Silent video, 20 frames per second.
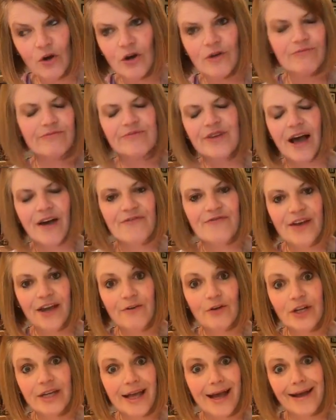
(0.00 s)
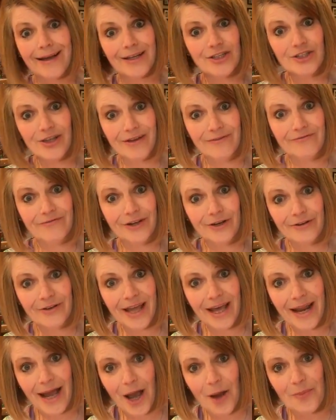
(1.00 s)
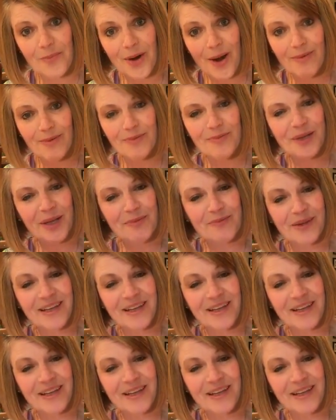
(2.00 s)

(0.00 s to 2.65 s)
or not favorite yet because you haven't figured that out probably,